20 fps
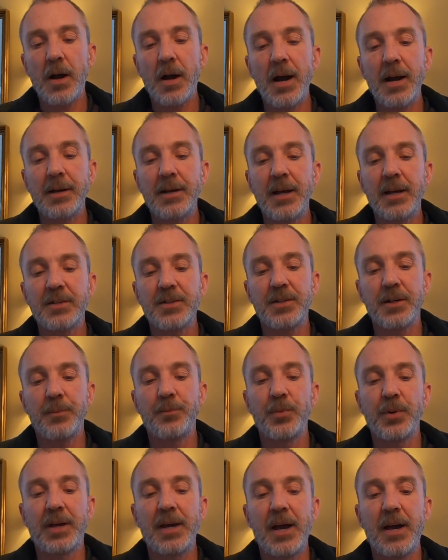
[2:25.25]
All right, next
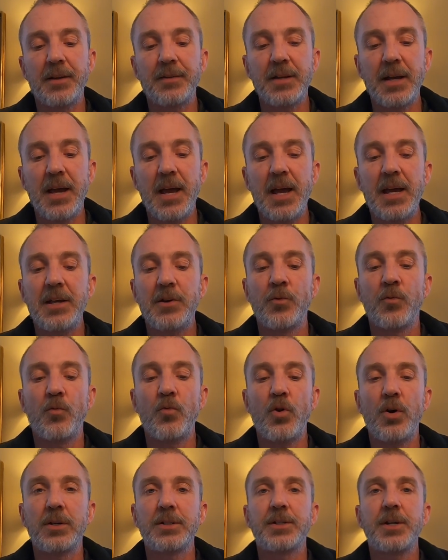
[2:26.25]
up we got the
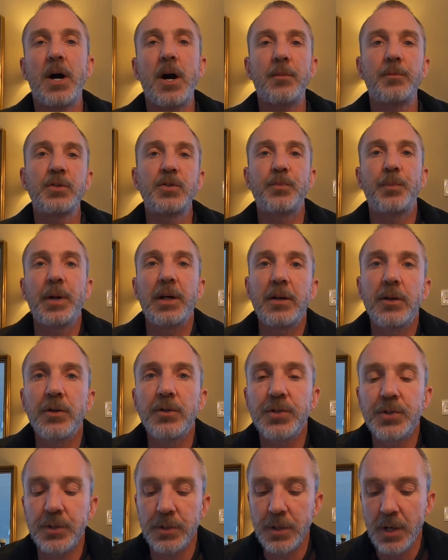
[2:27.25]
8-1 Thomas
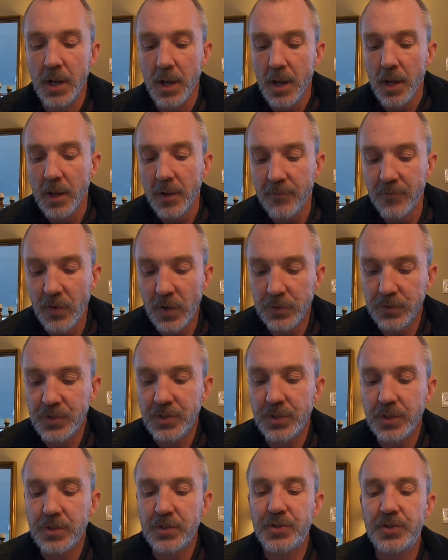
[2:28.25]
Peterson
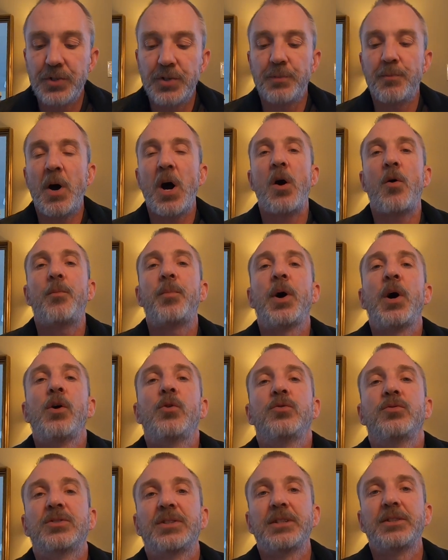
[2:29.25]
versus Jamal
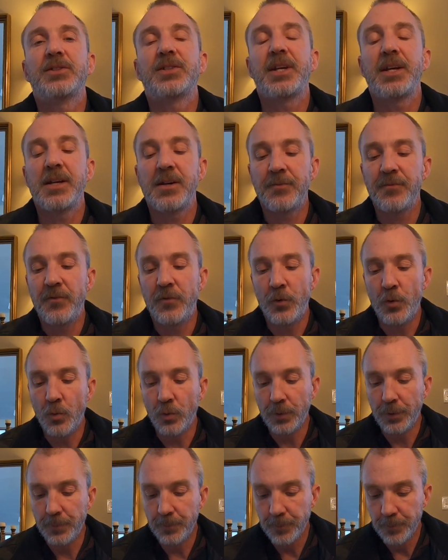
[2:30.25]
Pogues. He's
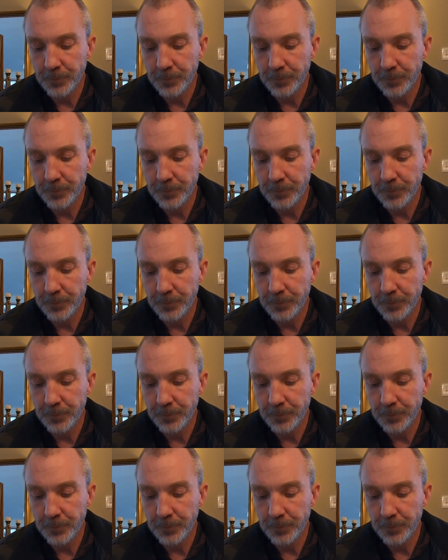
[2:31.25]
10-4.